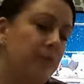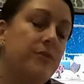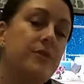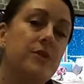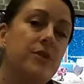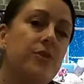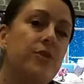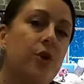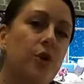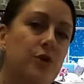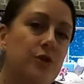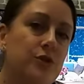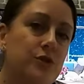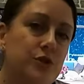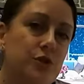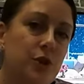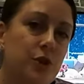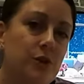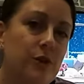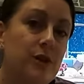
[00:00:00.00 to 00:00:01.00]
The Thornton's
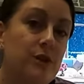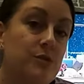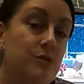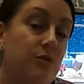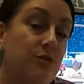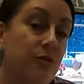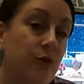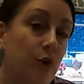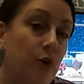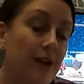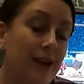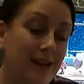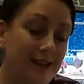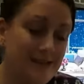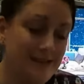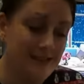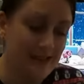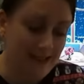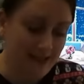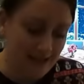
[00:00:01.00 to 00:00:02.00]
chocolates were
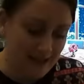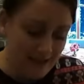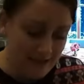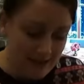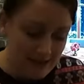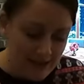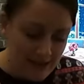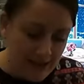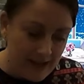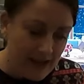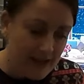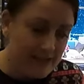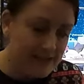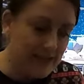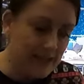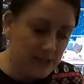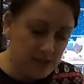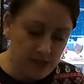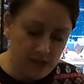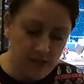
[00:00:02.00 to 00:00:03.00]
£4.99. It's
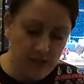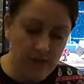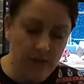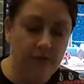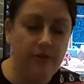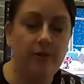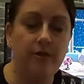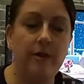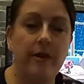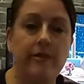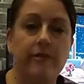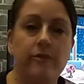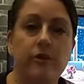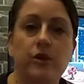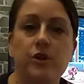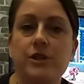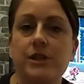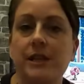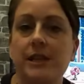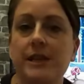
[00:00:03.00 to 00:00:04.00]
actually the Ferrero
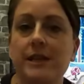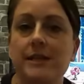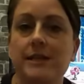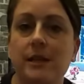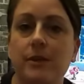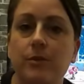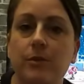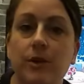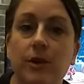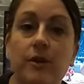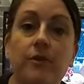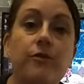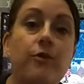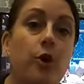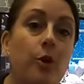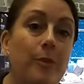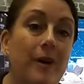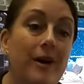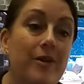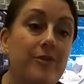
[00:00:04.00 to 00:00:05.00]
Rochers that were
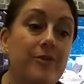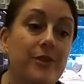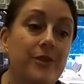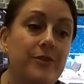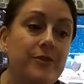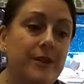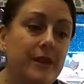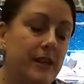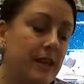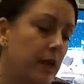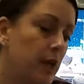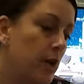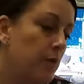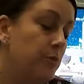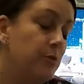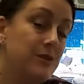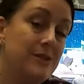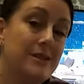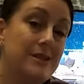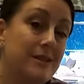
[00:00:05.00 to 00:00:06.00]
£4.50.
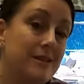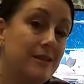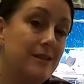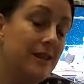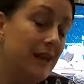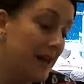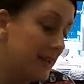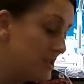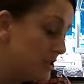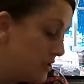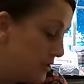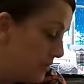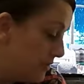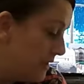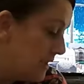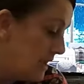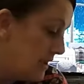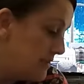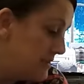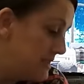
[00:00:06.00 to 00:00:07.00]
But still, I don't
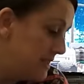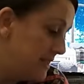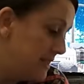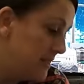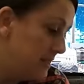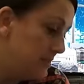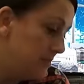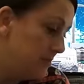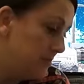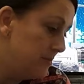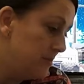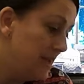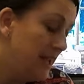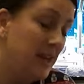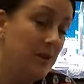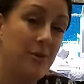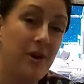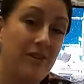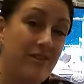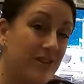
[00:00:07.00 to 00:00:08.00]
think I've seen them
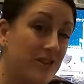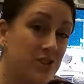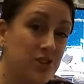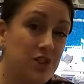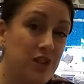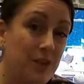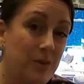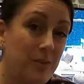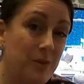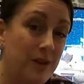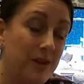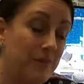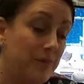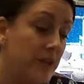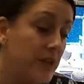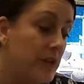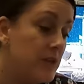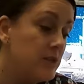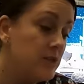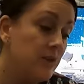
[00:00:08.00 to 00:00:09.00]
anywhere else cheaper.
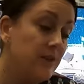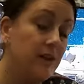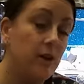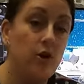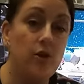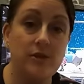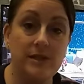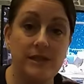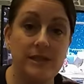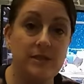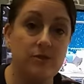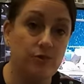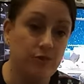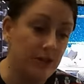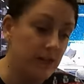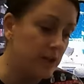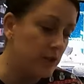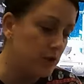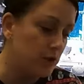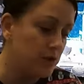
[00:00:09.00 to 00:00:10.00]
So I think Aldi's
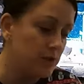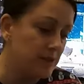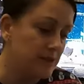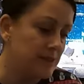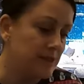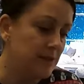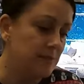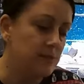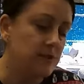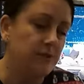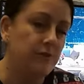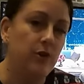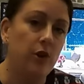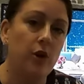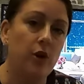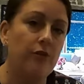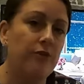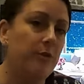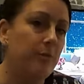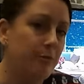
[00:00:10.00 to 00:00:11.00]
really good in terms of a
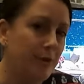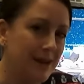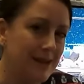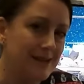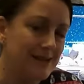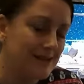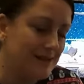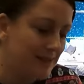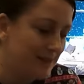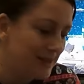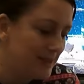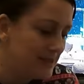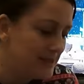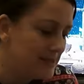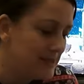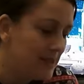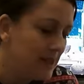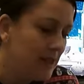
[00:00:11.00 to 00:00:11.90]
lot of the branded things.